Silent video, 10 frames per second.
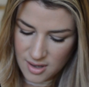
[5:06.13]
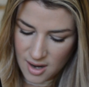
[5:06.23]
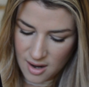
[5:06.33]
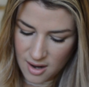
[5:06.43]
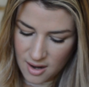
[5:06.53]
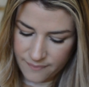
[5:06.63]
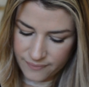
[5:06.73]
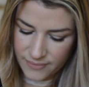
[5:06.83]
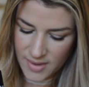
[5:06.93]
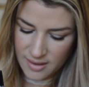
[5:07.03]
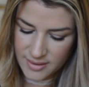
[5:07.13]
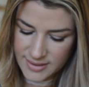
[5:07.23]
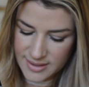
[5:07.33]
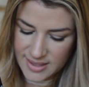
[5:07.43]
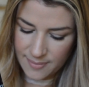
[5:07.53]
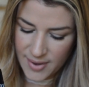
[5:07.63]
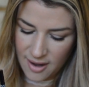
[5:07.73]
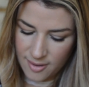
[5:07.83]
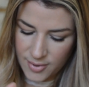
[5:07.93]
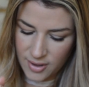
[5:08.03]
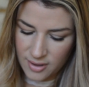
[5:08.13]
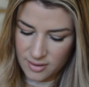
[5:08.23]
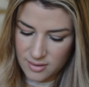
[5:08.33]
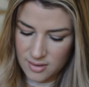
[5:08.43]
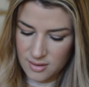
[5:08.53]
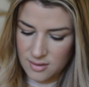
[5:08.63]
This is comparable